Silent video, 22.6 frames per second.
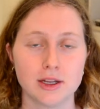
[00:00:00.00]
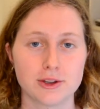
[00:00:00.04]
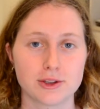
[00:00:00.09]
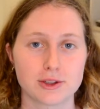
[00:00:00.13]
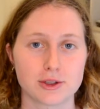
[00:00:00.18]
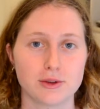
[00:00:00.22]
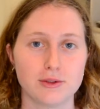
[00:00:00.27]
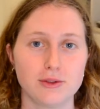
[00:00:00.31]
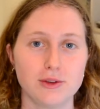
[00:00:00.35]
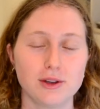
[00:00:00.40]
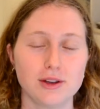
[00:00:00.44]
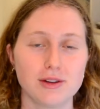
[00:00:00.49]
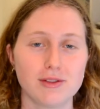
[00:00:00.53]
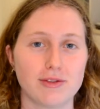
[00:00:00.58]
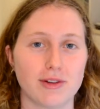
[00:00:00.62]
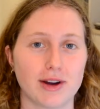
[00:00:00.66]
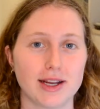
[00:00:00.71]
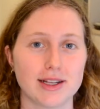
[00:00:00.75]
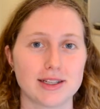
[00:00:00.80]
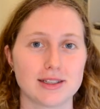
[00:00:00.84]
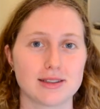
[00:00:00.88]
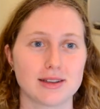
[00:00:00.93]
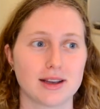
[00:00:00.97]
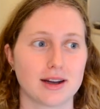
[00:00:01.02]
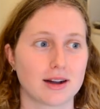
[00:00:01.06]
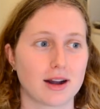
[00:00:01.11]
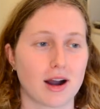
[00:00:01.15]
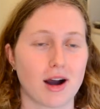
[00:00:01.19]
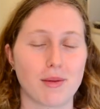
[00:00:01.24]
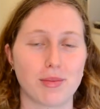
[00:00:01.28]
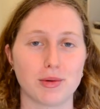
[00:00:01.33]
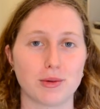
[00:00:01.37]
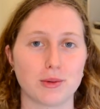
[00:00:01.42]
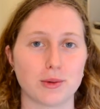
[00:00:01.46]
So if you can find a
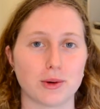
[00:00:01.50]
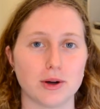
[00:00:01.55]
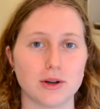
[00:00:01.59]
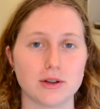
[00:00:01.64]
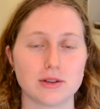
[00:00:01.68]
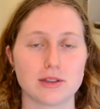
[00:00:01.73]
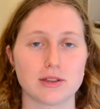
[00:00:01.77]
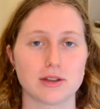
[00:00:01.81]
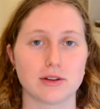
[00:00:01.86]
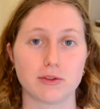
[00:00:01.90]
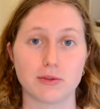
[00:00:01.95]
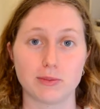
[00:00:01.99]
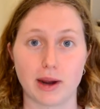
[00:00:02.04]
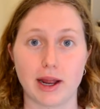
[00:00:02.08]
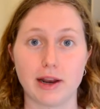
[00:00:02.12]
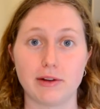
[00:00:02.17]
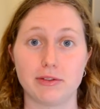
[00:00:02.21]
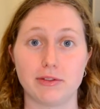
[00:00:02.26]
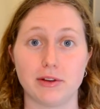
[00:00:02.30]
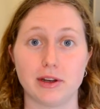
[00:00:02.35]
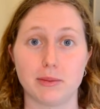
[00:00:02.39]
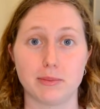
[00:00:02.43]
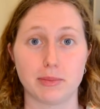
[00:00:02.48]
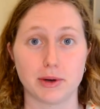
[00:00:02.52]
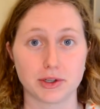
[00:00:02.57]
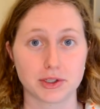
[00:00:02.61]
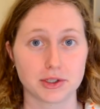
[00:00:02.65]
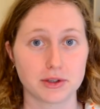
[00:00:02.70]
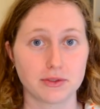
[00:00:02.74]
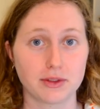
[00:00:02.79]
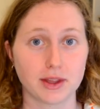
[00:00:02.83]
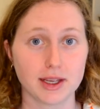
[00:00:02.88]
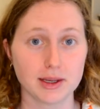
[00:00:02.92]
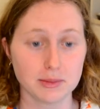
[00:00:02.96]
couple quotes that might fit a bunch
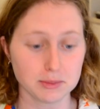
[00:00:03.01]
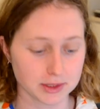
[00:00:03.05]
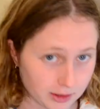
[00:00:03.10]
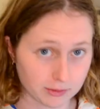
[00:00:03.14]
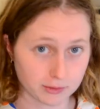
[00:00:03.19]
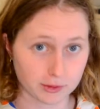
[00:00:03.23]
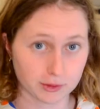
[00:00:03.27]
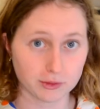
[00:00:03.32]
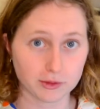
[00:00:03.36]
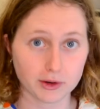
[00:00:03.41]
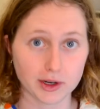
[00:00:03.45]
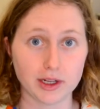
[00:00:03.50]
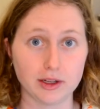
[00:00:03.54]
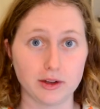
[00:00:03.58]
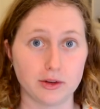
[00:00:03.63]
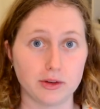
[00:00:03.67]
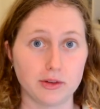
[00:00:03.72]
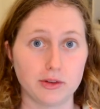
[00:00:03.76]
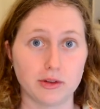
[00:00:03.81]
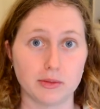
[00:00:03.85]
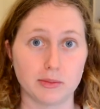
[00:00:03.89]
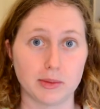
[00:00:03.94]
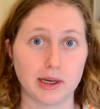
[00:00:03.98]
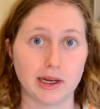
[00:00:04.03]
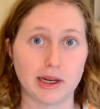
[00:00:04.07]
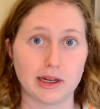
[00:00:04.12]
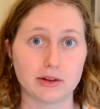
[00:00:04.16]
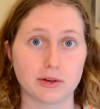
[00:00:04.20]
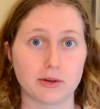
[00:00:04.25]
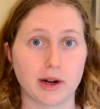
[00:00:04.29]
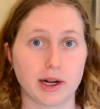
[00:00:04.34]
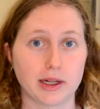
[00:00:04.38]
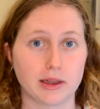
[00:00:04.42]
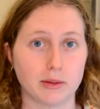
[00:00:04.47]
of themes, feel free to use them and
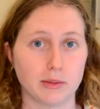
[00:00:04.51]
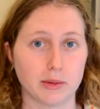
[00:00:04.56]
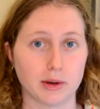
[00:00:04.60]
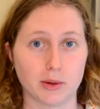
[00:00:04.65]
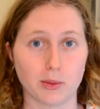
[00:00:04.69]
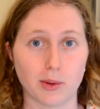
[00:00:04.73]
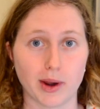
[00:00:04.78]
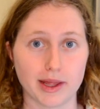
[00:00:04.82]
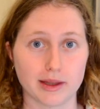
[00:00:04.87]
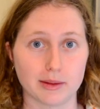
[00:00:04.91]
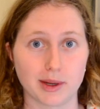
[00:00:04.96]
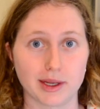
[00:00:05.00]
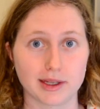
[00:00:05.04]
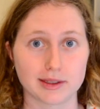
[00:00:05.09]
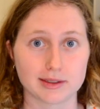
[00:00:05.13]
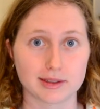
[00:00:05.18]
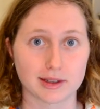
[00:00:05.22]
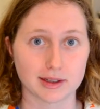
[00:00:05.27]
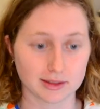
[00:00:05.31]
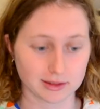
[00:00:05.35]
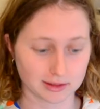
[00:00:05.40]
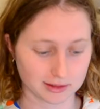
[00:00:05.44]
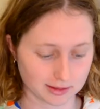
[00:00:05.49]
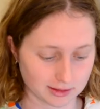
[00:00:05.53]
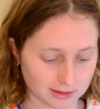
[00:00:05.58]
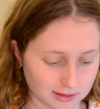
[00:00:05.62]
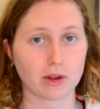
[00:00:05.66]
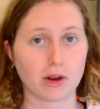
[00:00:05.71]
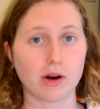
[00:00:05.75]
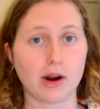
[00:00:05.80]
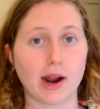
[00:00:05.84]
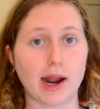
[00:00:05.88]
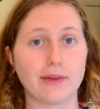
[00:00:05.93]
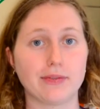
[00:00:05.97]
integrate them in a way that makes sense.
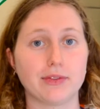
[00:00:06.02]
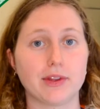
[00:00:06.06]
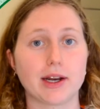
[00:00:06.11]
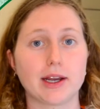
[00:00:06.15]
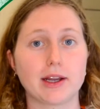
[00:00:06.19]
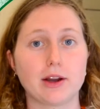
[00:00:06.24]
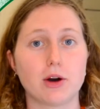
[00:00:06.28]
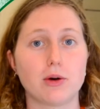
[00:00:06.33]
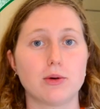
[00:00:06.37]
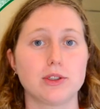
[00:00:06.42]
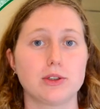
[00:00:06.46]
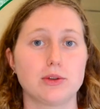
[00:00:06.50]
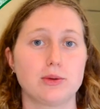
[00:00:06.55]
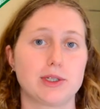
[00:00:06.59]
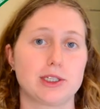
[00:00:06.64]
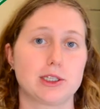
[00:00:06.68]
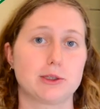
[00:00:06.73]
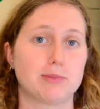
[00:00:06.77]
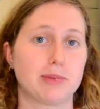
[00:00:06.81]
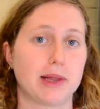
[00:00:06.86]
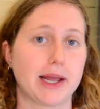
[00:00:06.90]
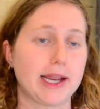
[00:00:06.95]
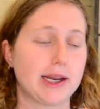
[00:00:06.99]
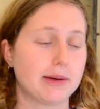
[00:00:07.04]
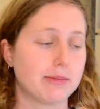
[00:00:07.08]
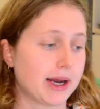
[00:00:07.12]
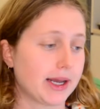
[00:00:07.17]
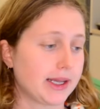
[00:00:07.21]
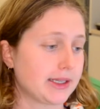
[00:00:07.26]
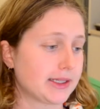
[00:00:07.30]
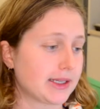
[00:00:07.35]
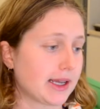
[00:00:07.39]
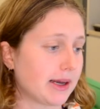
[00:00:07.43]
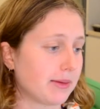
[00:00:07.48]
All right, then I go on to explain my
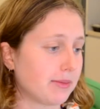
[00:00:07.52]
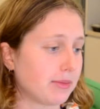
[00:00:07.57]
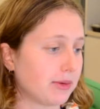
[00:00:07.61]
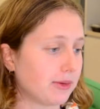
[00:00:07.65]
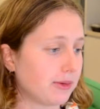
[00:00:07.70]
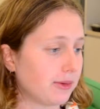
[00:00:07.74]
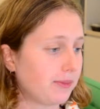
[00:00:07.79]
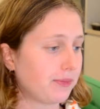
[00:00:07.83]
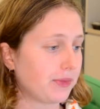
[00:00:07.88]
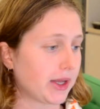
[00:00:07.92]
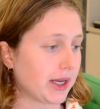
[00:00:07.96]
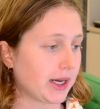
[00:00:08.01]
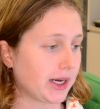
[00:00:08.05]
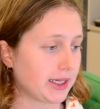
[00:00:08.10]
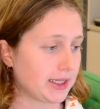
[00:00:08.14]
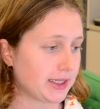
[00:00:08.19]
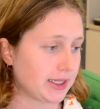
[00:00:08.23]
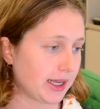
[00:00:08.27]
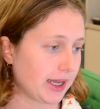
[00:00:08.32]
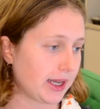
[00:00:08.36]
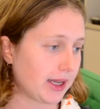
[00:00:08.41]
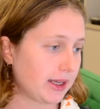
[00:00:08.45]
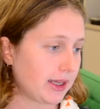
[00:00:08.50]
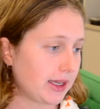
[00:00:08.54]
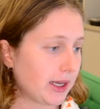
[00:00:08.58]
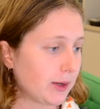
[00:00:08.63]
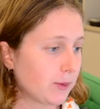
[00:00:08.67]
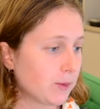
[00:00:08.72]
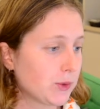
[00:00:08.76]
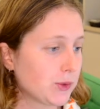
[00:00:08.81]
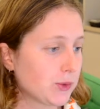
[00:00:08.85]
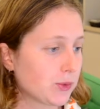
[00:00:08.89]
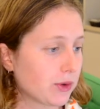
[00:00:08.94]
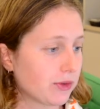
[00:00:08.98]
example. And I say, King
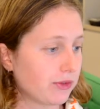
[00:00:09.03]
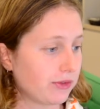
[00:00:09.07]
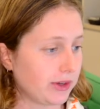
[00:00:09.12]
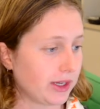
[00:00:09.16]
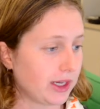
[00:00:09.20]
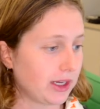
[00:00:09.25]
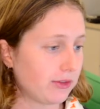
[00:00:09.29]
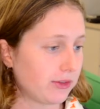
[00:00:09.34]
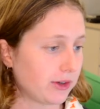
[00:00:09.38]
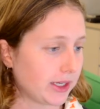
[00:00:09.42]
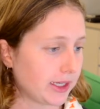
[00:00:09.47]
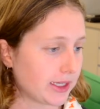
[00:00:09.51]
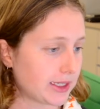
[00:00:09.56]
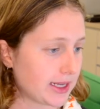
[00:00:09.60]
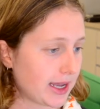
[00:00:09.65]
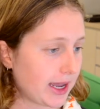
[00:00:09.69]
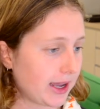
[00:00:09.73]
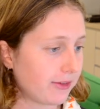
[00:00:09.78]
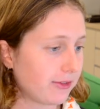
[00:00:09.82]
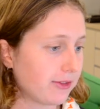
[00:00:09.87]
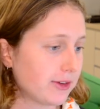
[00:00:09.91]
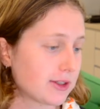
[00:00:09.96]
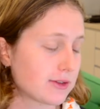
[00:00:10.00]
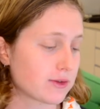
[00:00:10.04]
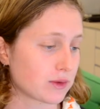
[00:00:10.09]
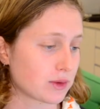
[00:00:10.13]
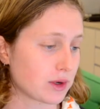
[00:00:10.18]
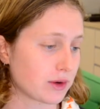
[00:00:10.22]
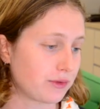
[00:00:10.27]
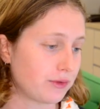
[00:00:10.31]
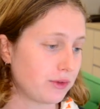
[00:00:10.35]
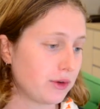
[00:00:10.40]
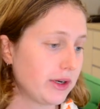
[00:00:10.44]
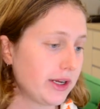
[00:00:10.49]
was revered for his efforts for
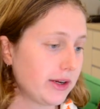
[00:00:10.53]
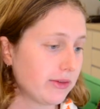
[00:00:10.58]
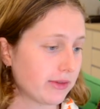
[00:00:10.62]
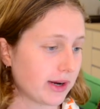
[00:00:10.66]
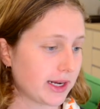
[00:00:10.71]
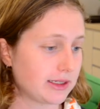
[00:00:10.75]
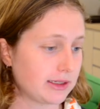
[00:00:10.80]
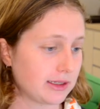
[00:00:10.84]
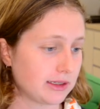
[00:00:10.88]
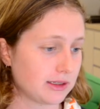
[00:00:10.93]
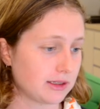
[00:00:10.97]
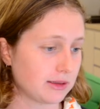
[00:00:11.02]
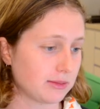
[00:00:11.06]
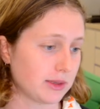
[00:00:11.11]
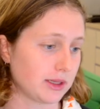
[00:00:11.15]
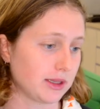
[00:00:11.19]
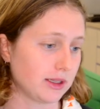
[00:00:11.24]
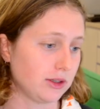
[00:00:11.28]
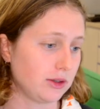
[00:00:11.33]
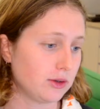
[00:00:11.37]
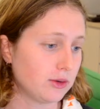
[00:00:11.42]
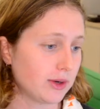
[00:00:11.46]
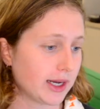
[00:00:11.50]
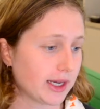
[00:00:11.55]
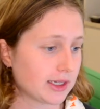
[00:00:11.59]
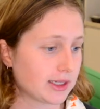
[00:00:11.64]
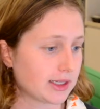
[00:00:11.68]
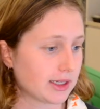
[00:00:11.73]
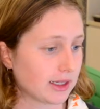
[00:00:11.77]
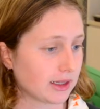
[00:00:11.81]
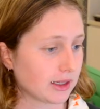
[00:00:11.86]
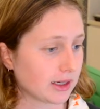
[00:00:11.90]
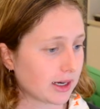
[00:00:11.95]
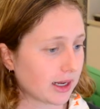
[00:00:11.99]
refuting racism in the
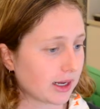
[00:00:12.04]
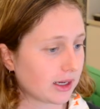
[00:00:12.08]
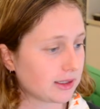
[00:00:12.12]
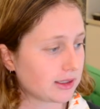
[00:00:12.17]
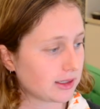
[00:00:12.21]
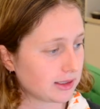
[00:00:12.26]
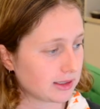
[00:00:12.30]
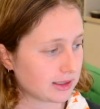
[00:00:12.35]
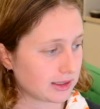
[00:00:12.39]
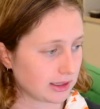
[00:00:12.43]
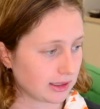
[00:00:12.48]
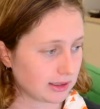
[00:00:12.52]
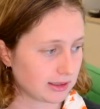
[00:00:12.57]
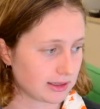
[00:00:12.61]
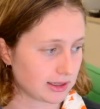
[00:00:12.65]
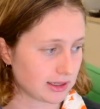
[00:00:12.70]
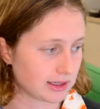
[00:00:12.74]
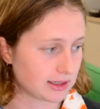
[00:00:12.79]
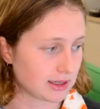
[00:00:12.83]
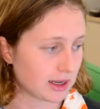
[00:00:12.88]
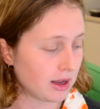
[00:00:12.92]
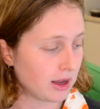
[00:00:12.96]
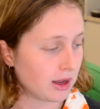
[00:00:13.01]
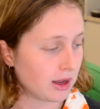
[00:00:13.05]
US in the 1960s,